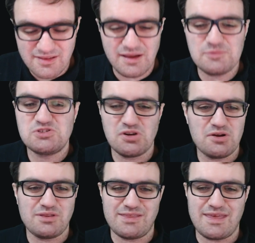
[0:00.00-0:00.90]

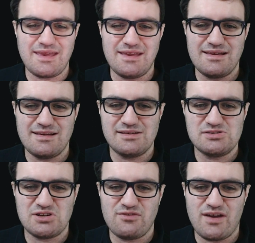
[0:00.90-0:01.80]
that they
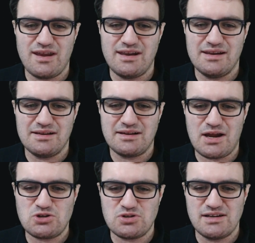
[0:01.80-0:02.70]
surveyed
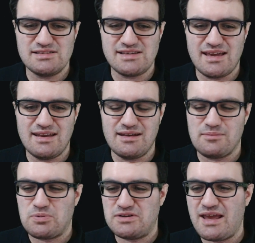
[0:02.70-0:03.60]
countries
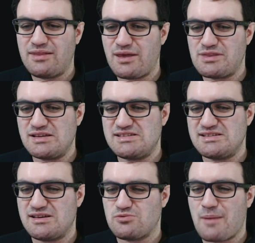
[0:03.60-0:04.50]
and pretend like this
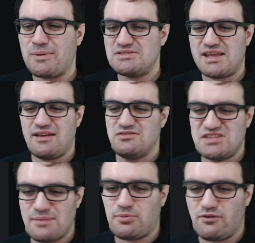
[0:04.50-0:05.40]
is a representative
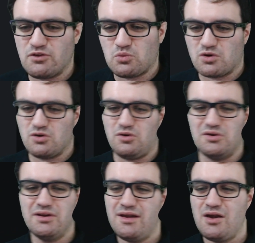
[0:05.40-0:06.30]
sample of the
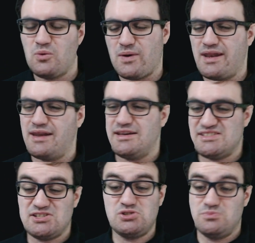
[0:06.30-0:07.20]
world, when it
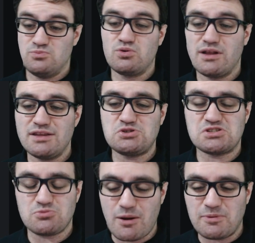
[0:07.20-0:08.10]
is really
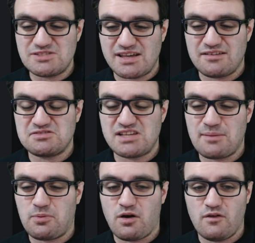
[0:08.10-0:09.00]
just a representative
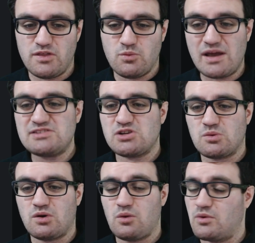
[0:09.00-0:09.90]
sample of the
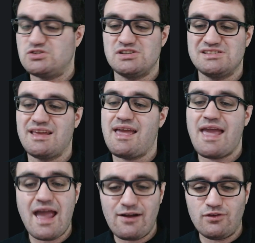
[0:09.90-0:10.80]
Western world, which is
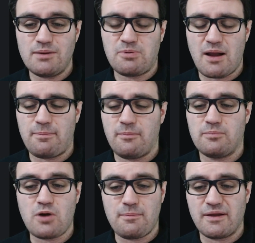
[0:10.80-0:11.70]
heavily
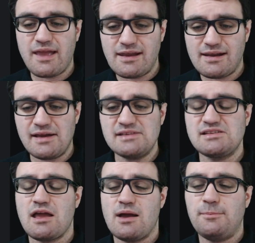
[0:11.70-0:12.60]
propagandized
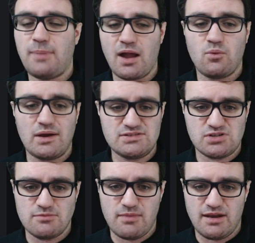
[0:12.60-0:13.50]
by
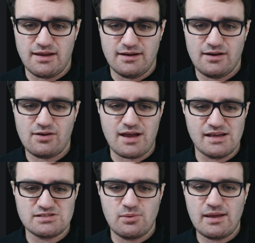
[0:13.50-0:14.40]
Western media.
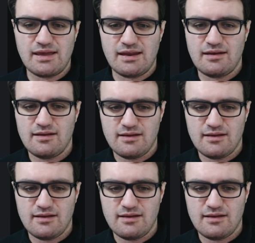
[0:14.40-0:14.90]
Okay, so we can